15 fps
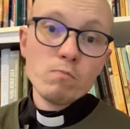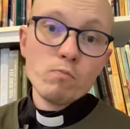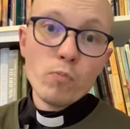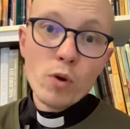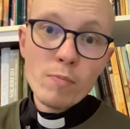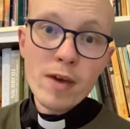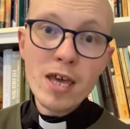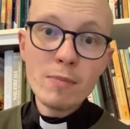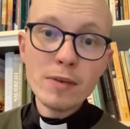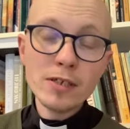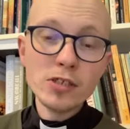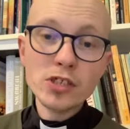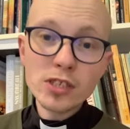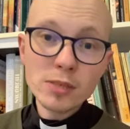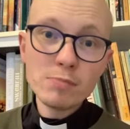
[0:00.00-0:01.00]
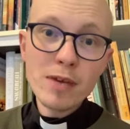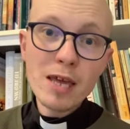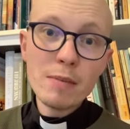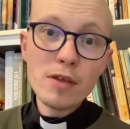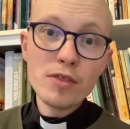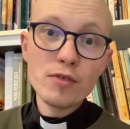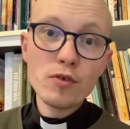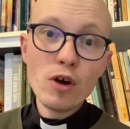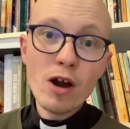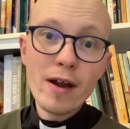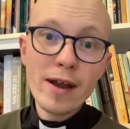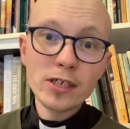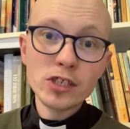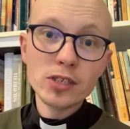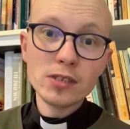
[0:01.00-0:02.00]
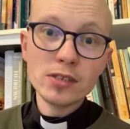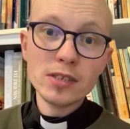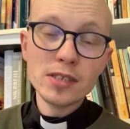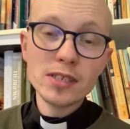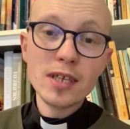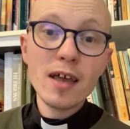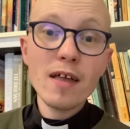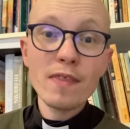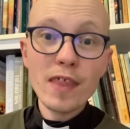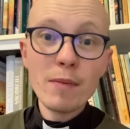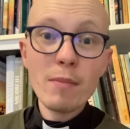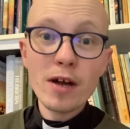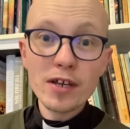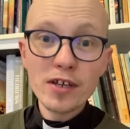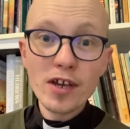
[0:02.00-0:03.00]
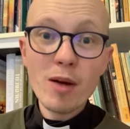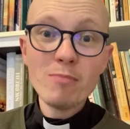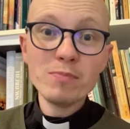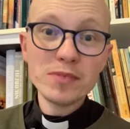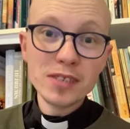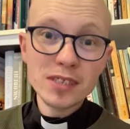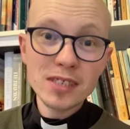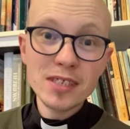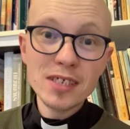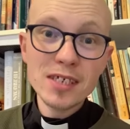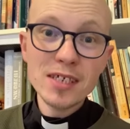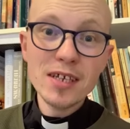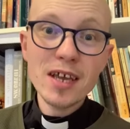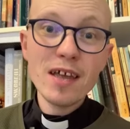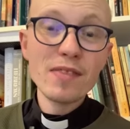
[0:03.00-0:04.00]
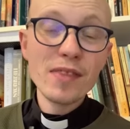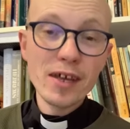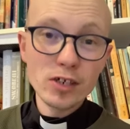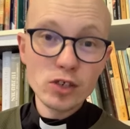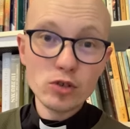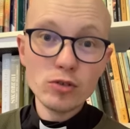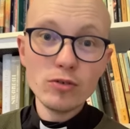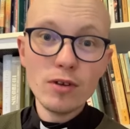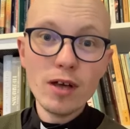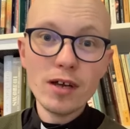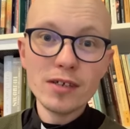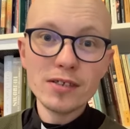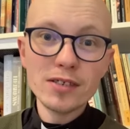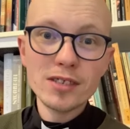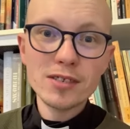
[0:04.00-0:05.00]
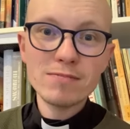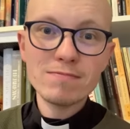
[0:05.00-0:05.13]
Well, maybe, just maybe, through our actions, they might come to see that true light.